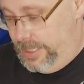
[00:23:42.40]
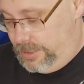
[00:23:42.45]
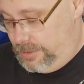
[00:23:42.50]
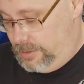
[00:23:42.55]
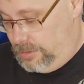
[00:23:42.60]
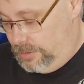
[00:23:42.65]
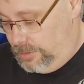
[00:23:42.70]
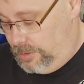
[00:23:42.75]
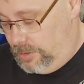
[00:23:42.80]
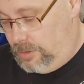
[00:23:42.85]
on the
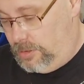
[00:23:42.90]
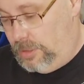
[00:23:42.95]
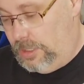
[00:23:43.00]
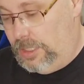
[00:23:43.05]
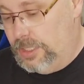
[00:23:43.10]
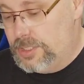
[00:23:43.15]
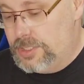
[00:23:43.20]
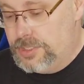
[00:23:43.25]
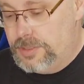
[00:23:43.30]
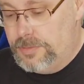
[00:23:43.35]

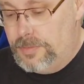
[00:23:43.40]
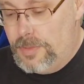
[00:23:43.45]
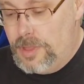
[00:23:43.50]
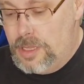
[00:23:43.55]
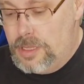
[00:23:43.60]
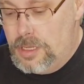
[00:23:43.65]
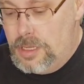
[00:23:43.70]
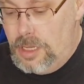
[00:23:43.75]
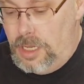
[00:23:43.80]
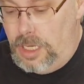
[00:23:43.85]
harness.
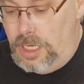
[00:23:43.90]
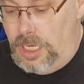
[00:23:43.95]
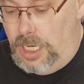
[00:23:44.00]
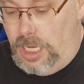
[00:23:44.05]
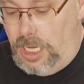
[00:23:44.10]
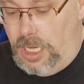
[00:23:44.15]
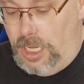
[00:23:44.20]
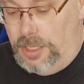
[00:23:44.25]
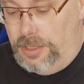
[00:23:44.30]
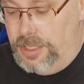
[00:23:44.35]

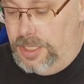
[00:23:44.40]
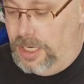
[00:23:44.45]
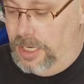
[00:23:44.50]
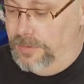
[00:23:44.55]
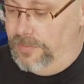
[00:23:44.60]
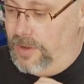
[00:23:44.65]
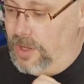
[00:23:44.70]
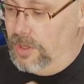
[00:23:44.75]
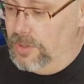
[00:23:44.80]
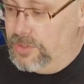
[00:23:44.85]
Then I've
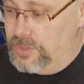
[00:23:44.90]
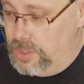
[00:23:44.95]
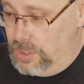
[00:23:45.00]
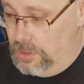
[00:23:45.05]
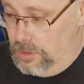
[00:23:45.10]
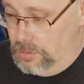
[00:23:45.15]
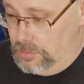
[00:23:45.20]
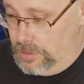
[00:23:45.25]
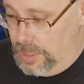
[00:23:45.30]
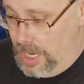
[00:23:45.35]
also
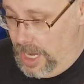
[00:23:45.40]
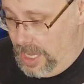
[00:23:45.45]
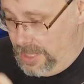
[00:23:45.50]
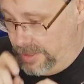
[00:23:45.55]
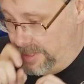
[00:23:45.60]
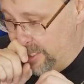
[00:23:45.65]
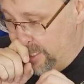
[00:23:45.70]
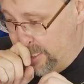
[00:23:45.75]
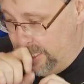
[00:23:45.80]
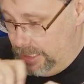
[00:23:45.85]
got
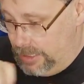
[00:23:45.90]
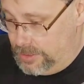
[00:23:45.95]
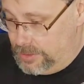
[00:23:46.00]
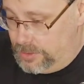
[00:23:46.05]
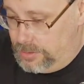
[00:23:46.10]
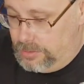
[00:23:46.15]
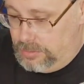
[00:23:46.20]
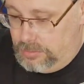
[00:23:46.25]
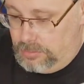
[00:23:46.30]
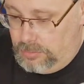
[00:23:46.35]
the
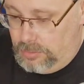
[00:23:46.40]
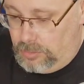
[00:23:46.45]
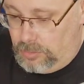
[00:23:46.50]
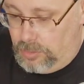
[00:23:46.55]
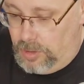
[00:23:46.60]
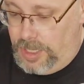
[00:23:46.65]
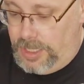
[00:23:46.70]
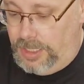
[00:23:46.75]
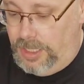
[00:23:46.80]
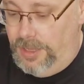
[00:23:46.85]
right and
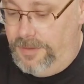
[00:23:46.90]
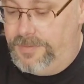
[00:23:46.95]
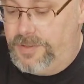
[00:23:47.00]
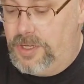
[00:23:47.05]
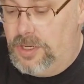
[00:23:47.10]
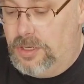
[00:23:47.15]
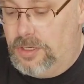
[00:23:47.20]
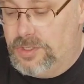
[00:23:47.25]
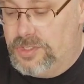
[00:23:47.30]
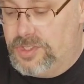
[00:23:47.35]
left turn
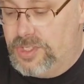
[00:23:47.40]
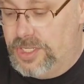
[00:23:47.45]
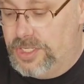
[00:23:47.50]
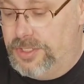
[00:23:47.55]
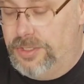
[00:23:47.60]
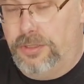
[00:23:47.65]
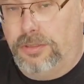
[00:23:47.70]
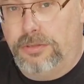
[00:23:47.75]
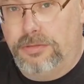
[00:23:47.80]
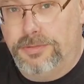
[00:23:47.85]

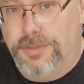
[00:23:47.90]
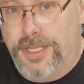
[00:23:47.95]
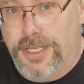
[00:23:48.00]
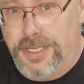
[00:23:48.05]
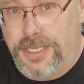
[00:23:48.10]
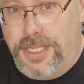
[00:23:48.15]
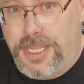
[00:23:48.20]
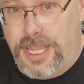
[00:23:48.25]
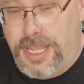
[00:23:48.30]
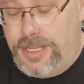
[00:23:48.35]
signal
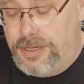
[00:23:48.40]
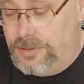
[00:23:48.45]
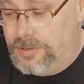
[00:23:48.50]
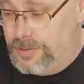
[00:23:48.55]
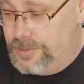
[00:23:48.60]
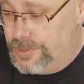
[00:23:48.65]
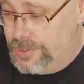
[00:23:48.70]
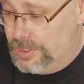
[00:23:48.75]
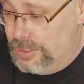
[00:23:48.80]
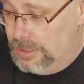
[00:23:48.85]
indicators
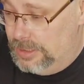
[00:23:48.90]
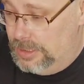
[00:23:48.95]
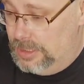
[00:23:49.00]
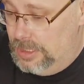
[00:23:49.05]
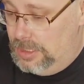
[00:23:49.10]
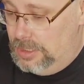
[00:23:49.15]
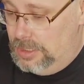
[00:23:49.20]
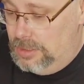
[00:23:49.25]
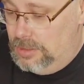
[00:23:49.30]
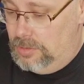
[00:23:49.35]

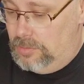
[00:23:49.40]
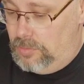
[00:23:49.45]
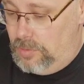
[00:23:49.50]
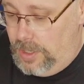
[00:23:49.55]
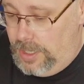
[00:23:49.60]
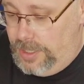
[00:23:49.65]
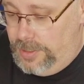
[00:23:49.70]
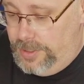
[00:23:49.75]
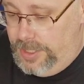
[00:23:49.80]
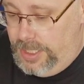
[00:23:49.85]
wired
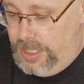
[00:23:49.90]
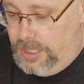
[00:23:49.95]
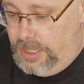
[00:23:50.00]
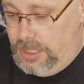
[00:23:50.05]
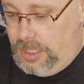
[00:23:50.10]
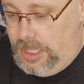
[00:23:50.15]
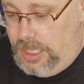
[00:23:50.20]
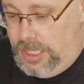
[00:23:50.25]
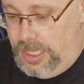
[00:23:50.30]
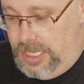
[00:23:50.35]
in
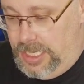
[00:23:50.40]
and